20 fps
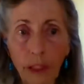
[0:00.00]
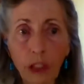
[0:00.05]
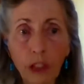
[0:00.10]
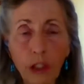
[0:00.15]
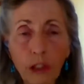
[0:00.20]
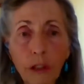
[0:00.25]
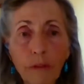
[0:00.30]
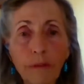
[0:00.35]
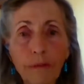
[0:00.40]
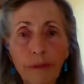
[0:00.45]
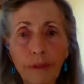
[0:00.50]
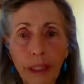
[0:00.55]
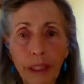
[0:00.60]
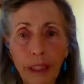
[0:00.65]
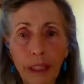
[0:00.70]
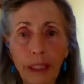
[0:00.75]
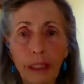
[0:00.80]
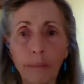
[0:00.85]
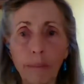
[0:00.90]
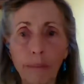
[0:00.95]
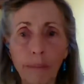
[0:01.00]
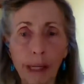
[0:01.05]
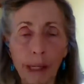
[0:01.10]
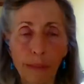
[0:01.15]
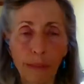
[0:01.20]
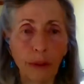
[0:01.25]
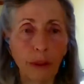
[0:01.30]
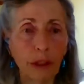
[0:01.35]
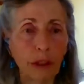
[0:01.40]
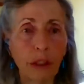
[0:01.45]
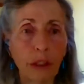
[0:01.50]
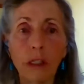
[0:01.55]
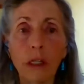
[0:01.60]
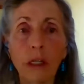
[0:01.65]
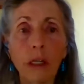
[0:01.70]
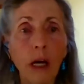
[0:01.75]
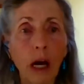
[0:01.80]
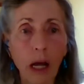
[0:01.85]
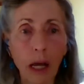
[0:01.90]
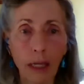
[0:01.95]
your vegan members are
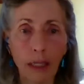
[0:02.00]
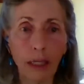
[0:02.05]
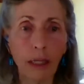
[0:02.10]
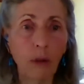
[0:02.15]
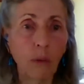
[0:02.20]
not